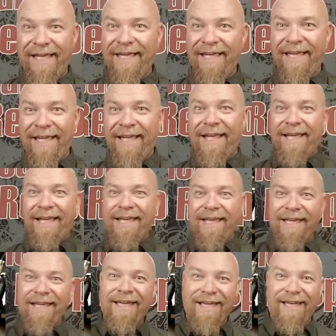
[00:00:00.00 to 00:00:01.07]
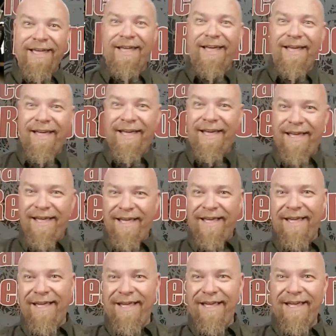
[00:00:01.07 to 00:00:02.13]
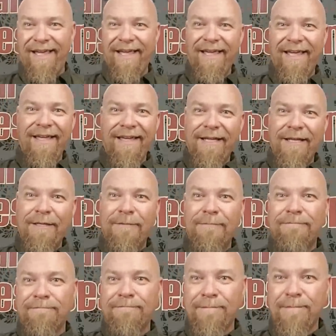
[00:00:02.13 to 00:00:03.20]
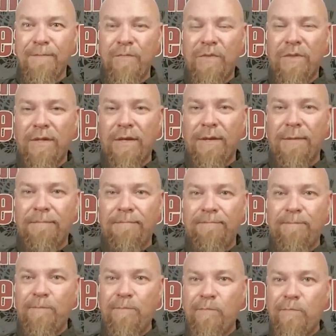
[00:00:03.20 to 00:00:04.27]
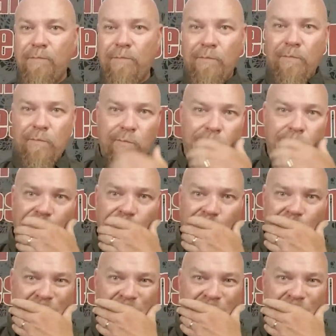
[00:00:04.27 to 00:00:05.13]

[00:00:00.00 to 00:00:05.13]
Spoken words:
[no speech]